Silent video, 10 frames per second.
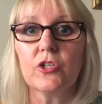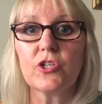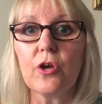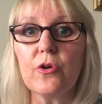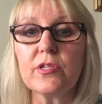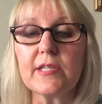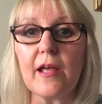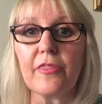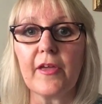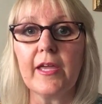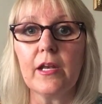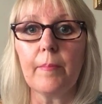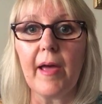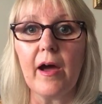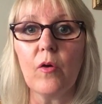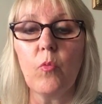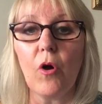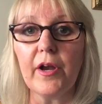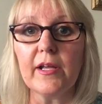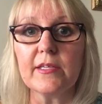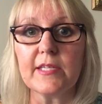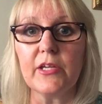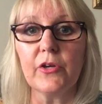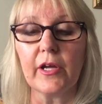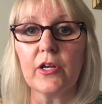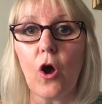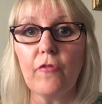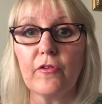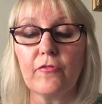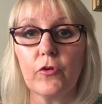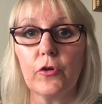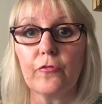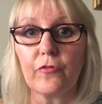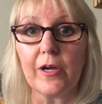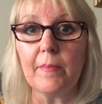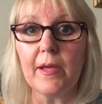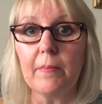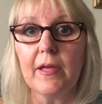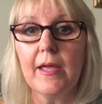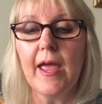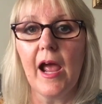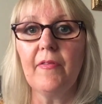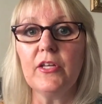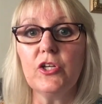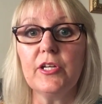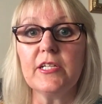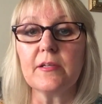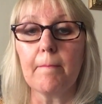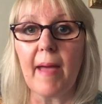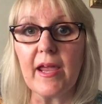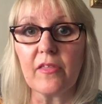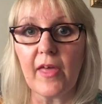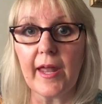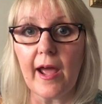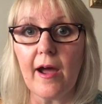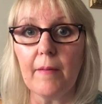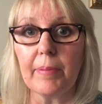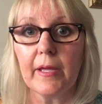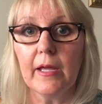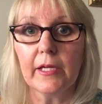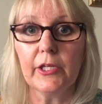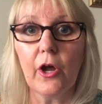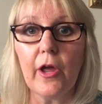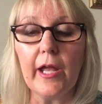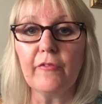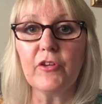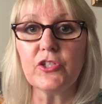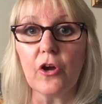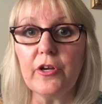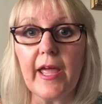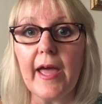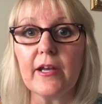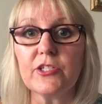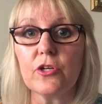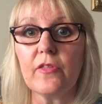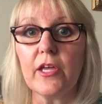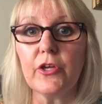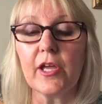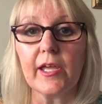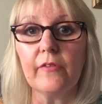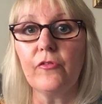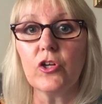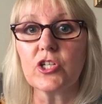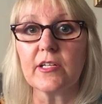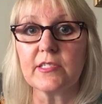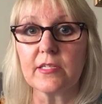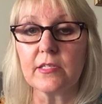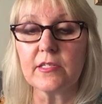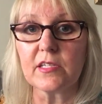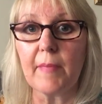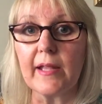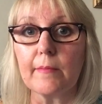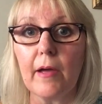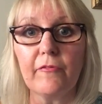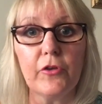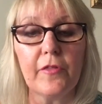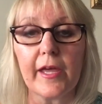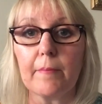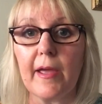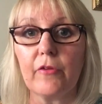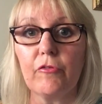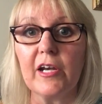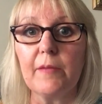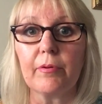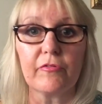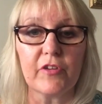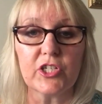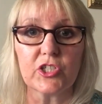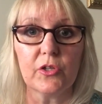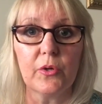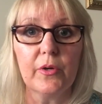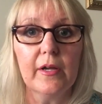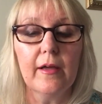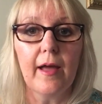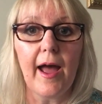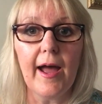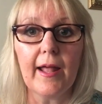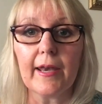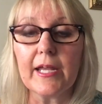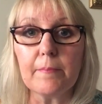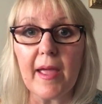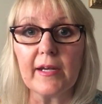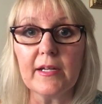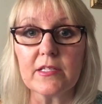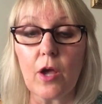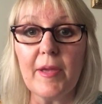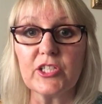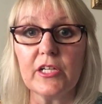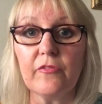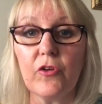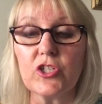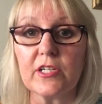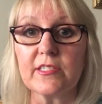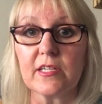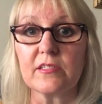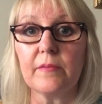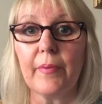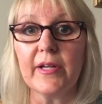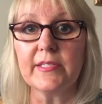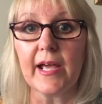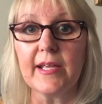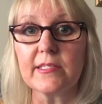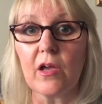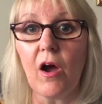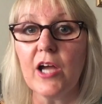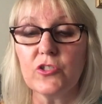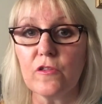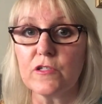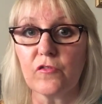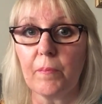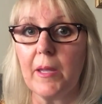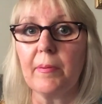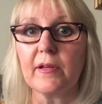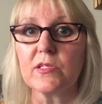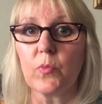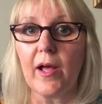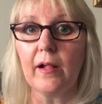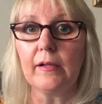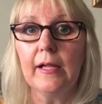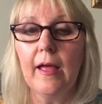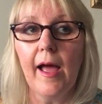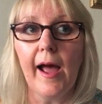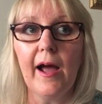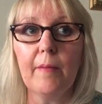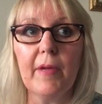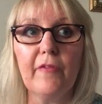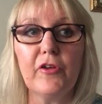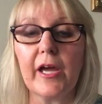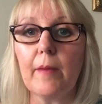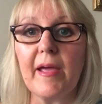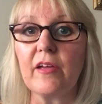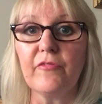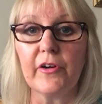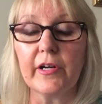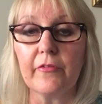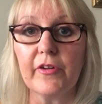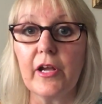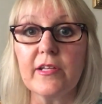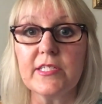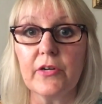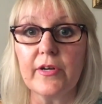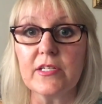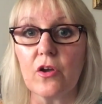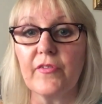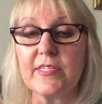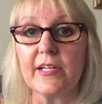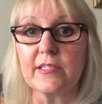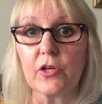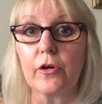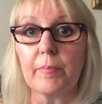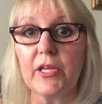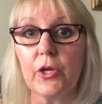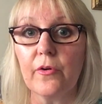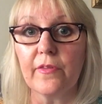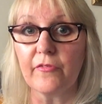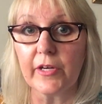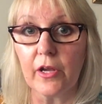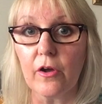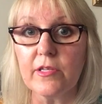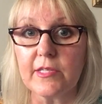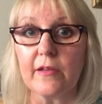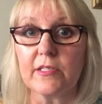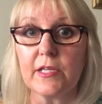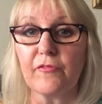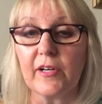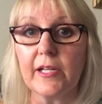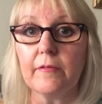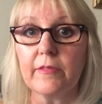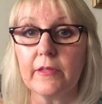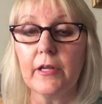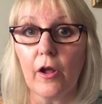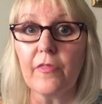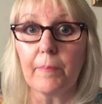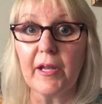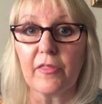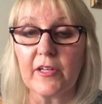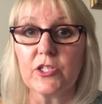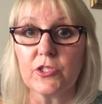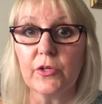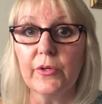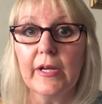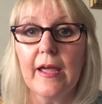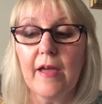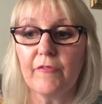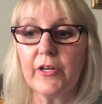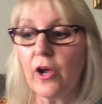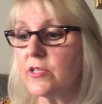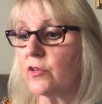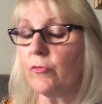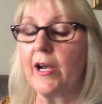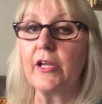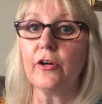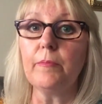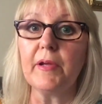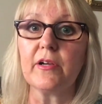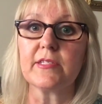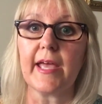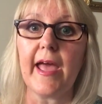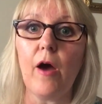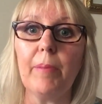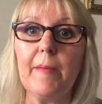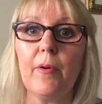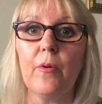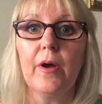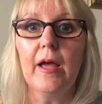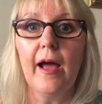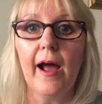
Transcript: 2, start thinking about what it is that you're going to offer for your freemium, and then you need to make that up. And if you don't know how to do that, you can get virtual assistants to make them up for you. They can make really professional lead magnets. I'm actually a virtual assistant by day, so I do this for people as well. If you're going to make a video series, obviously it's got to be you in the videos. That's definitely, the better thing to do. Videos are really good because they help people.